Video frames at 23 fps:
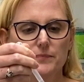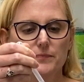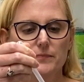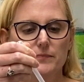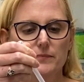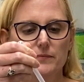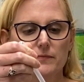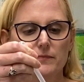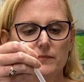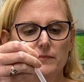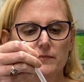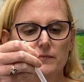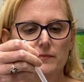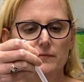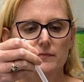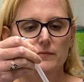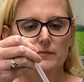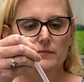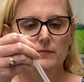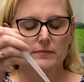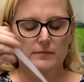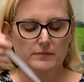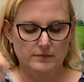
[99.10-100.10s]

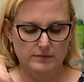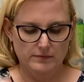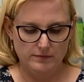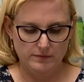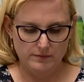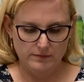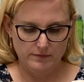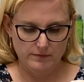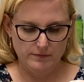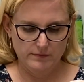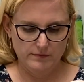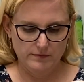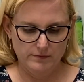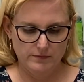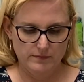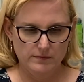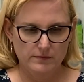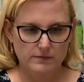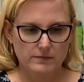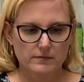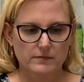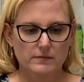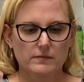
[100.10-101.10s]

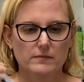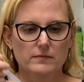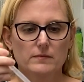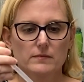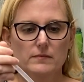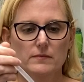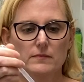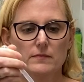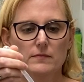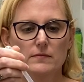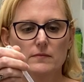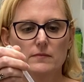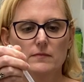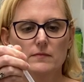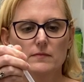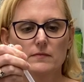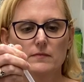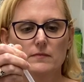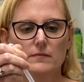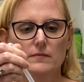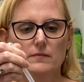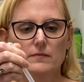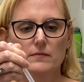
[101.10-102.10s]

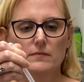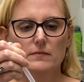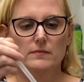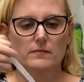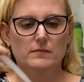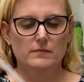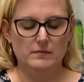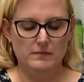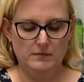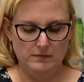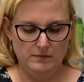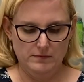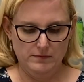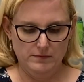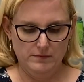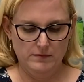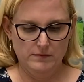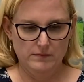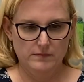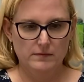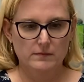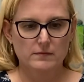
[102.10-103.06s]
Nobody speaks.